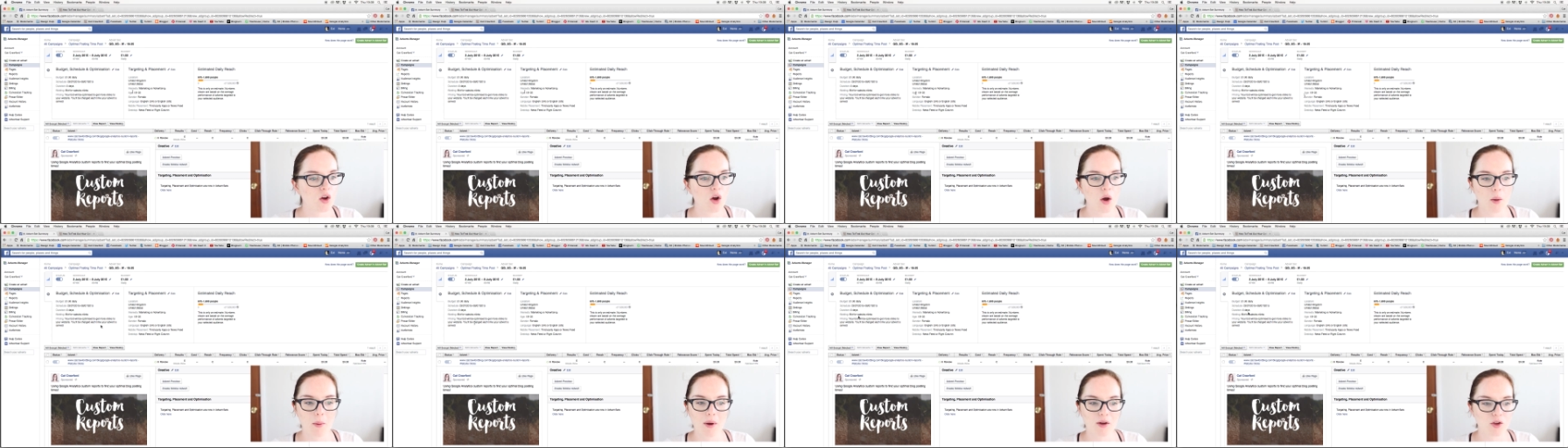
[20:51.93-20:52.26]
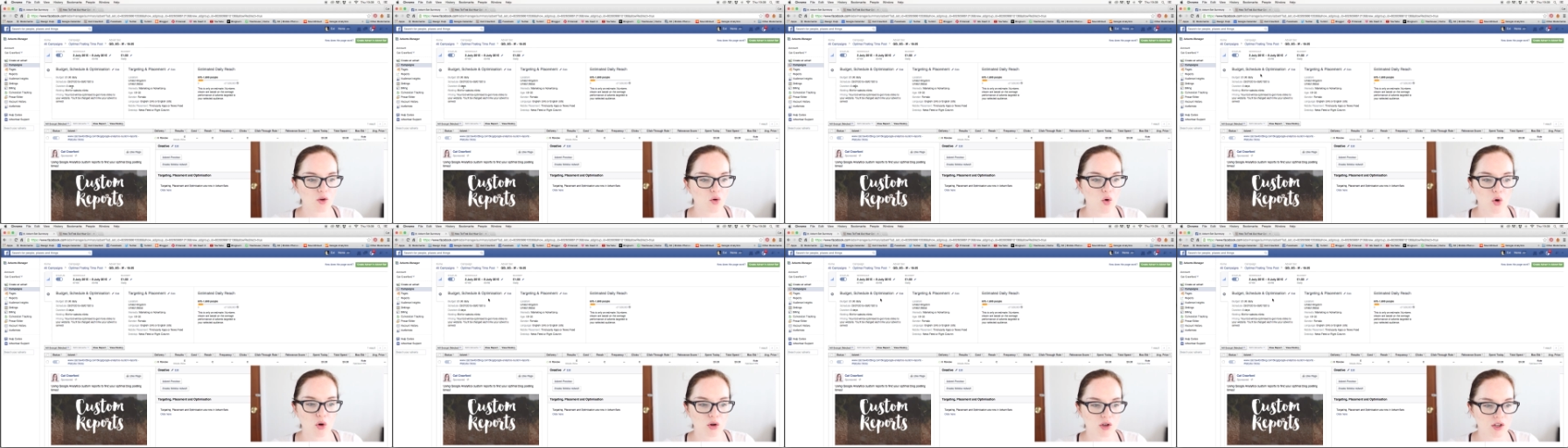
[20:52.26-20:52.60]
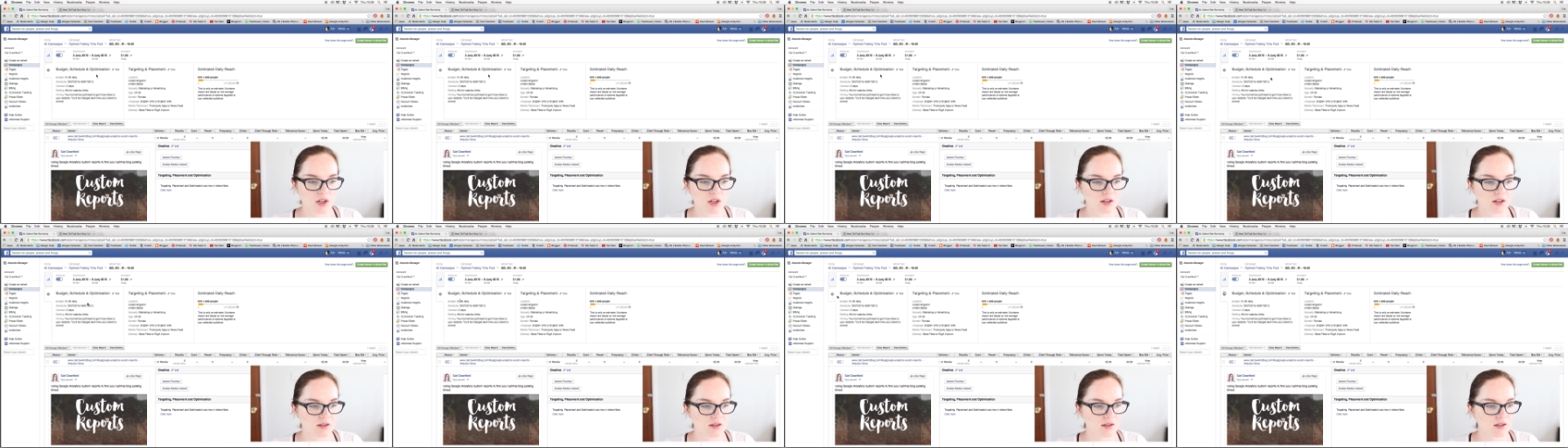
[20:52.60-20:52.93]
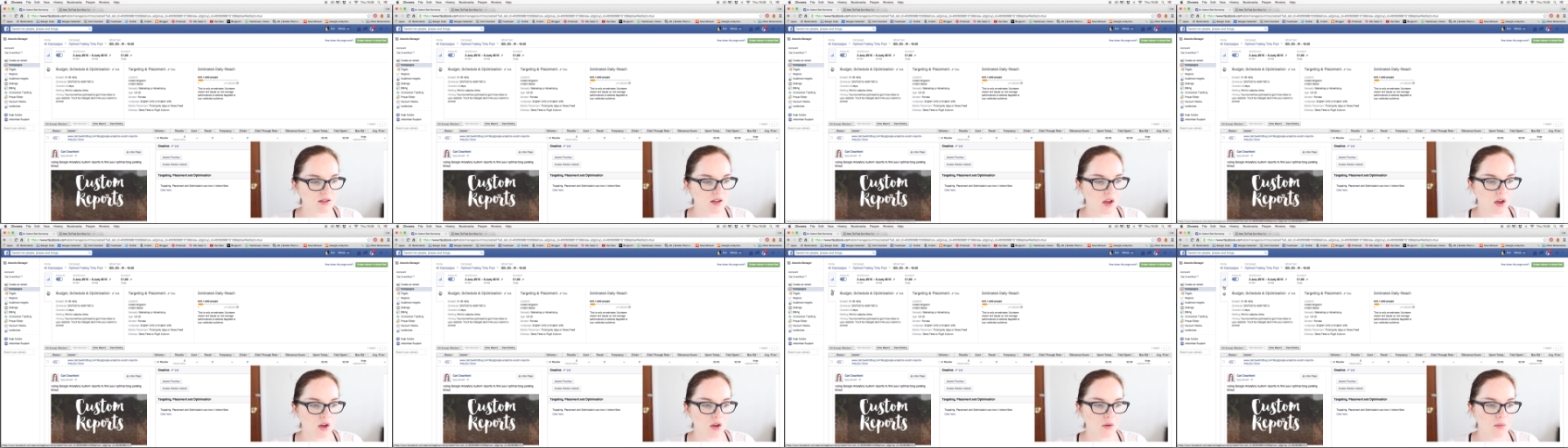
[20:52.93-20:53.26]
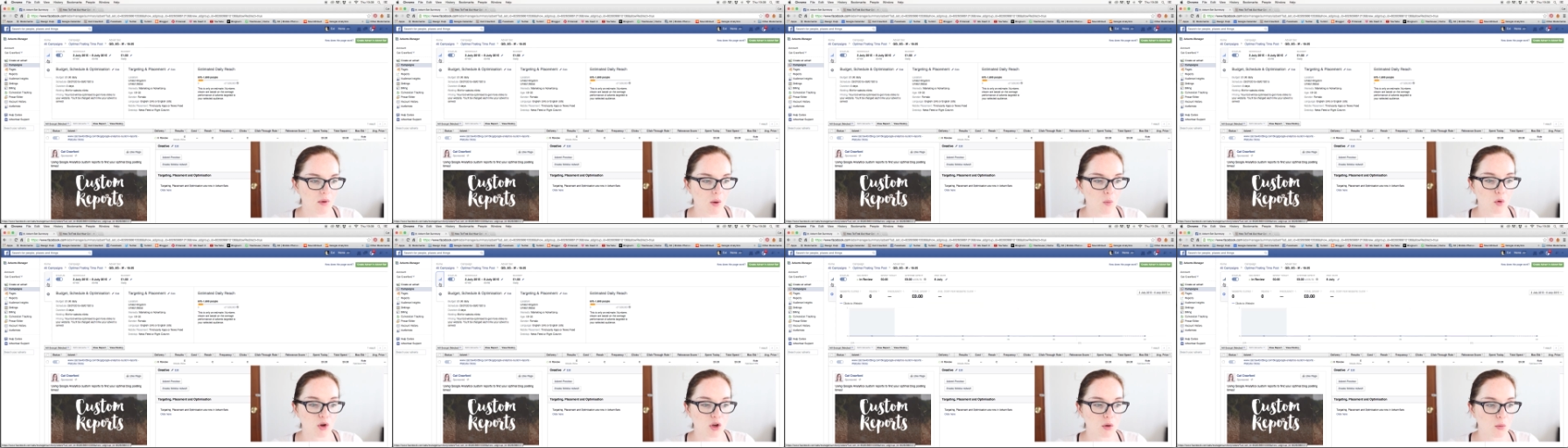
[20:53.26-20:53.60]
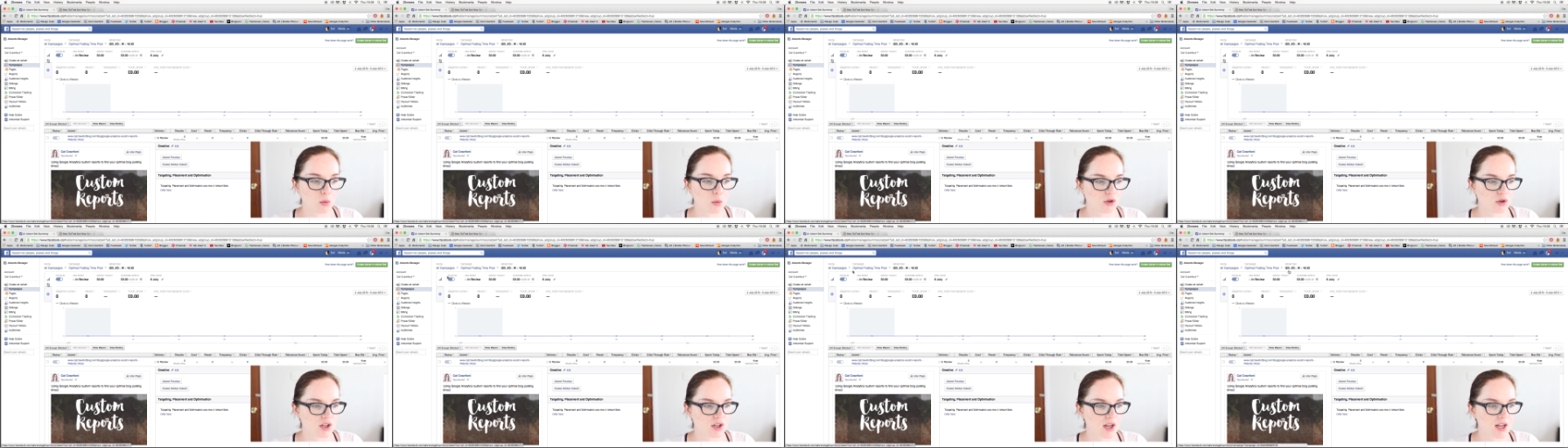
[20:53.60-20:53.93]
about your audience and what your
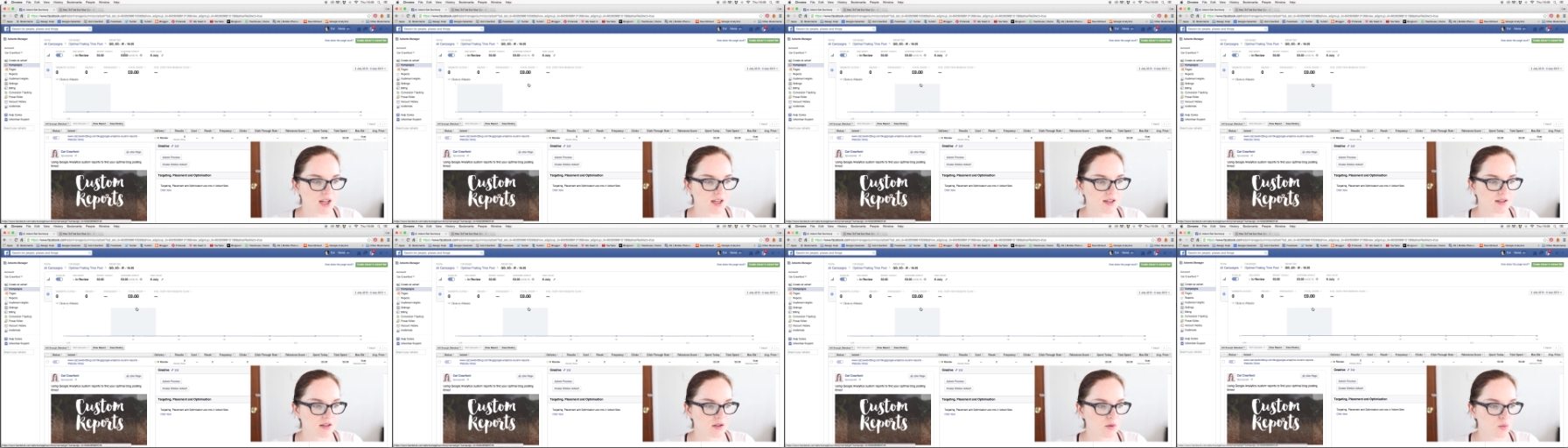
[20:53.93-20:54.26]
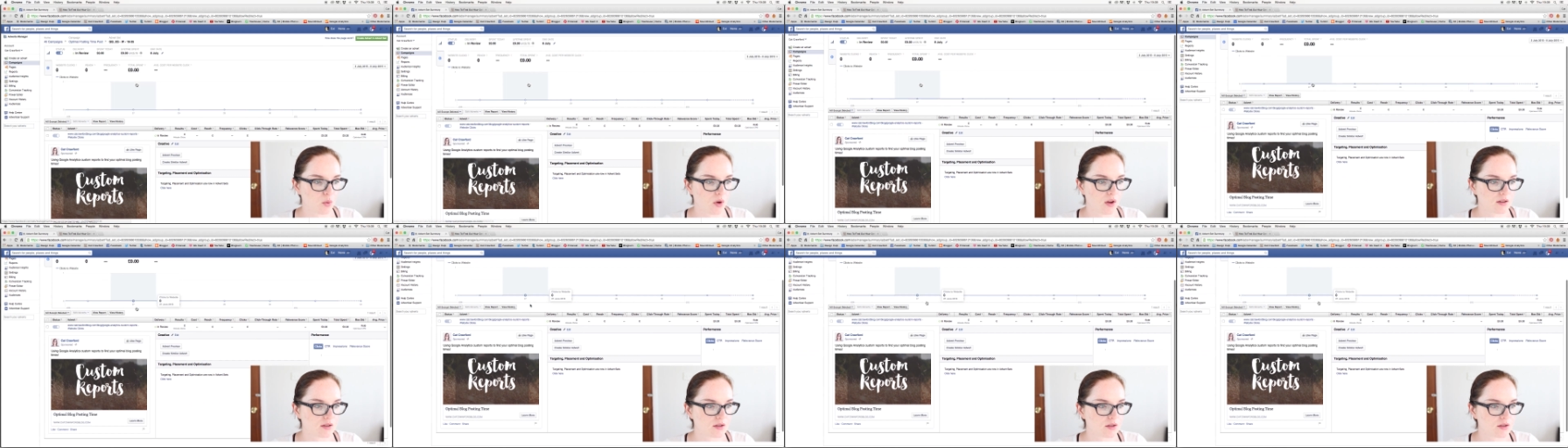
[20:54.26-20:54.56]
budget is as well.